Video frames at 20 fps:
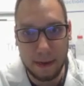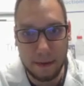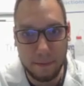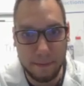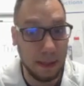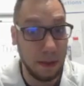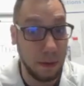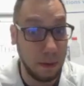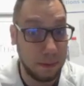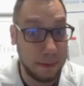will
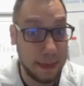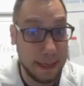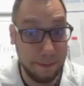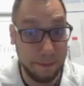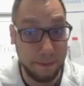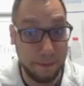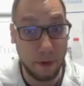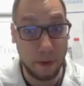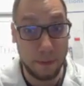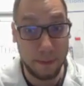already
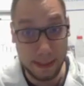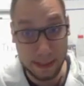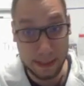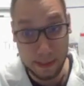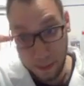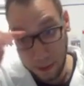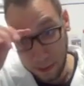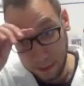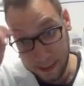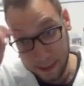form an
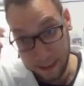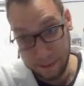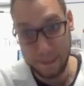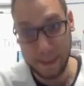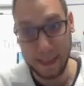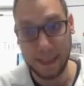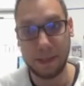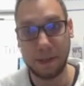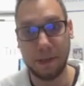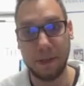explosive
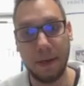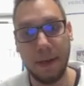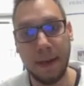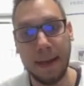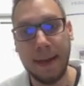mixture.